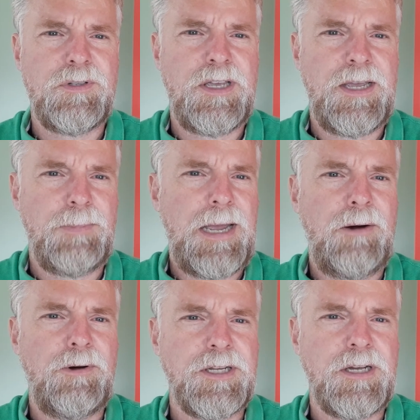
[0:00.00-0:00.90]

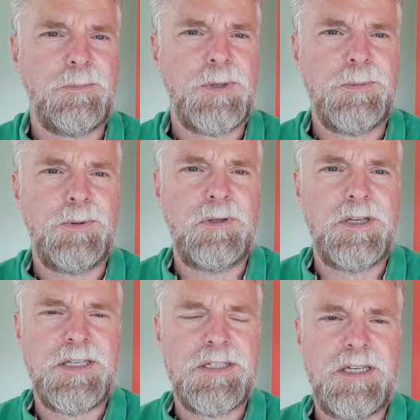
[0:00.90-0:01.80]
empowering young people
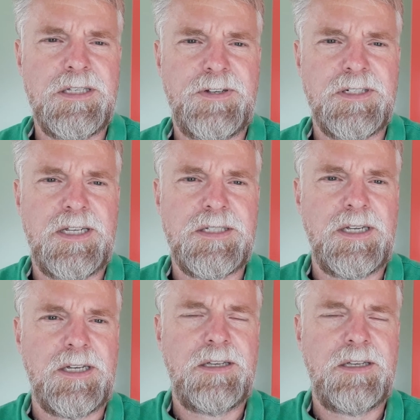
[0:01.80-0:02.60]
is fantastic.